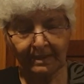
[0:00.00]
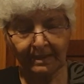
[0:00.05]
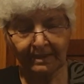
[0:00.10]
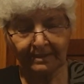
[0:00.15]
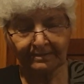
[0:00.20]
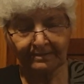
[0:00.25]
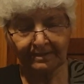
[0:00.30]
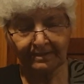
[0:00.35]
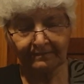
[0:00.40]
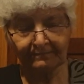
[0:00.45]

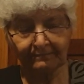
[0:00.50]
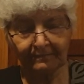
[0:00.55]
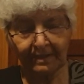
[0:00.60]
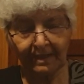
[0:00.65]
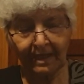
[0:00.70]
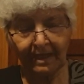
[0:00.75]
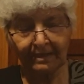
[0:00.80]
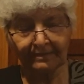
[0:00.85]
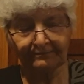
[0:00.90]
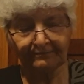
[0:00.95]
and their
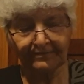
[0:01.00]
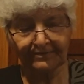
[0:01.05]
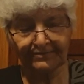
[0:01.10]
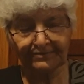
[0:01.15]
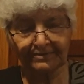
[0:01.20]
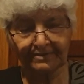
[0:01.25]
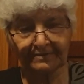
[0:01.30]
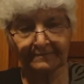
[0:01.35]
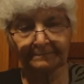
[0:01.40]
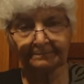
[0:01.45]

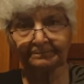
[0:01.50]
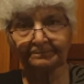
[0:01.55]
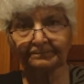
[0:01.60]
harvest